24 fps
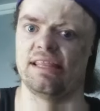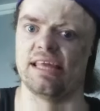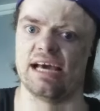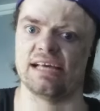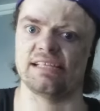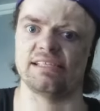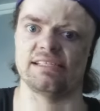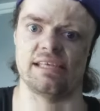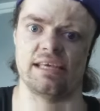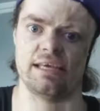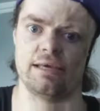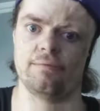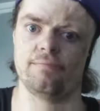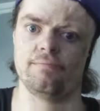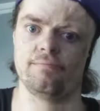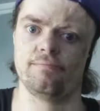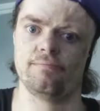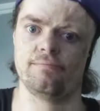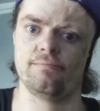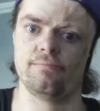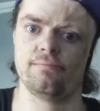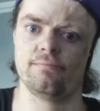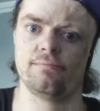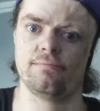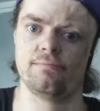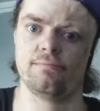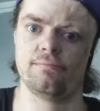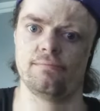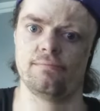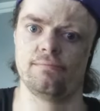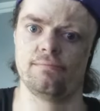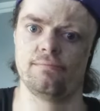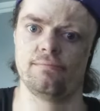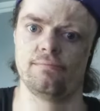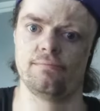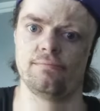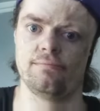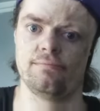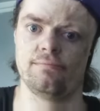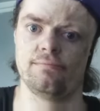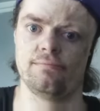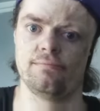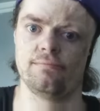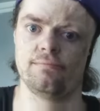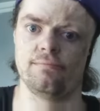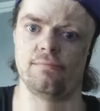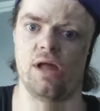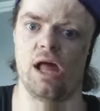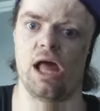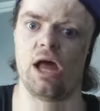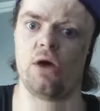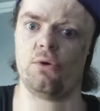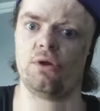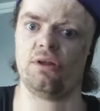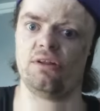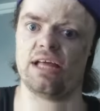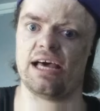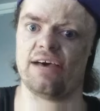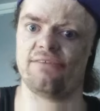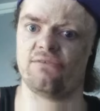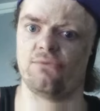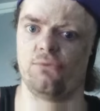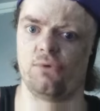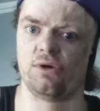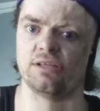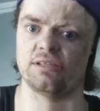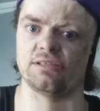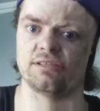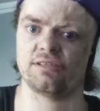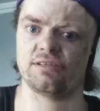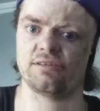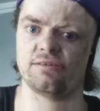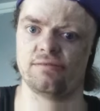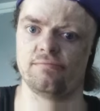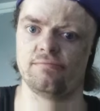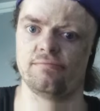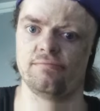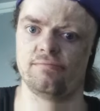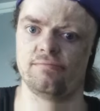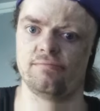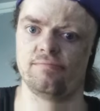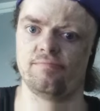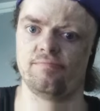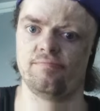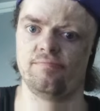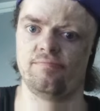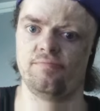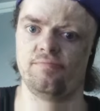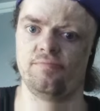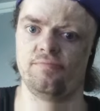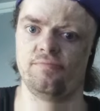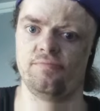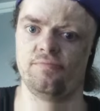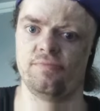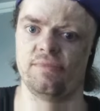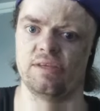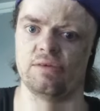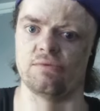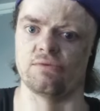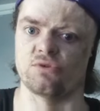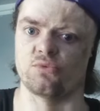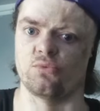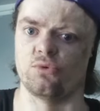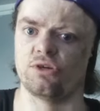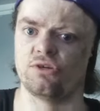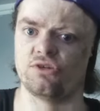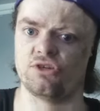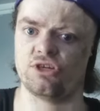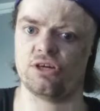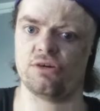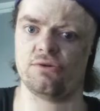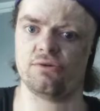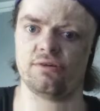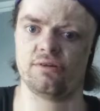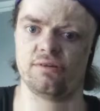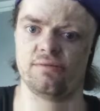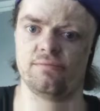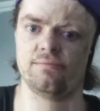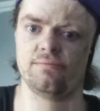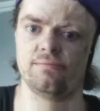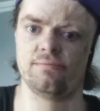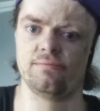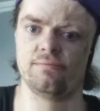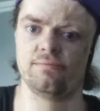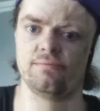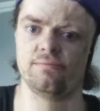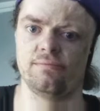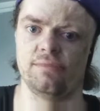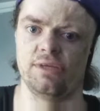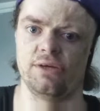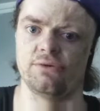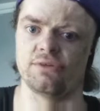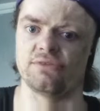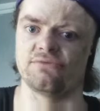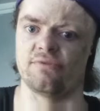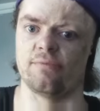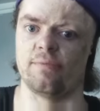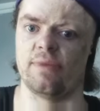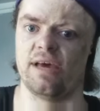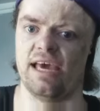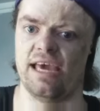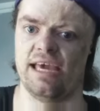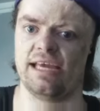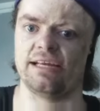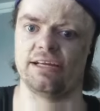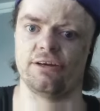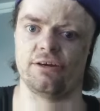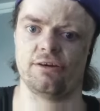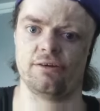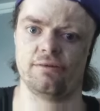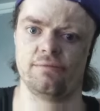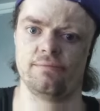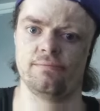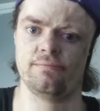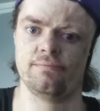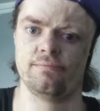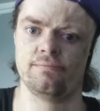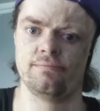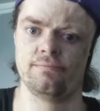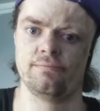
That's it. I only laughed once. It was one joke. It was from anger,